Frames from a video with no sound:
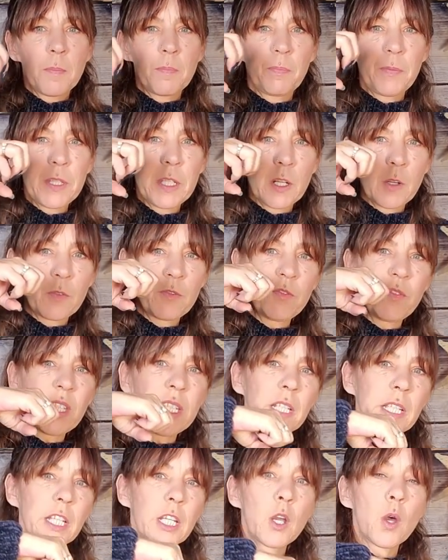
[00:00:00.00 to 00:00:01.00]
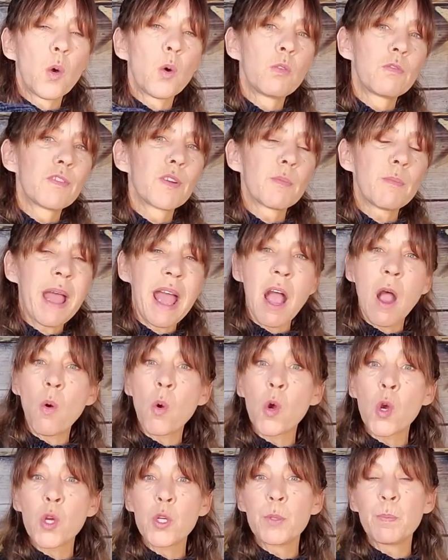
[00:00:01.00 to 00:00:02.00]
you know, feeling
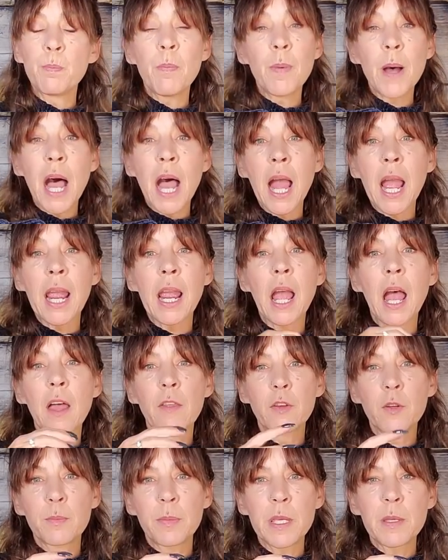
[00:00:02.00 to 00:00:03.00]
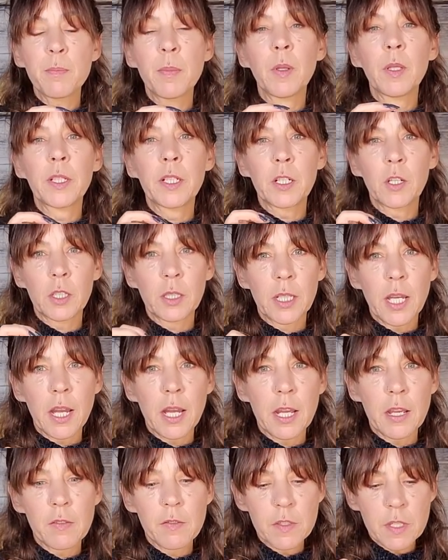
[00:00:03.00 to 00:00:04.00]
overpowered by other people in our
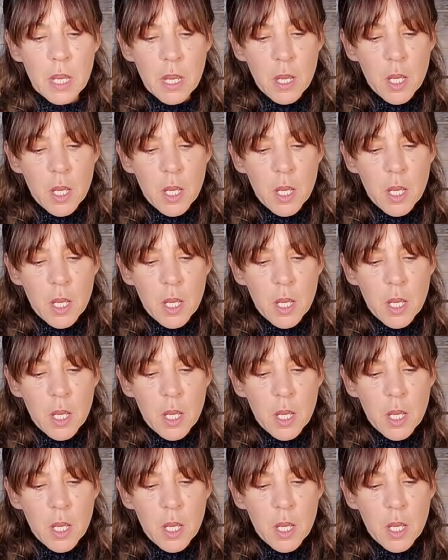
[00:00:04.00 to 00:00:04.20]
lives.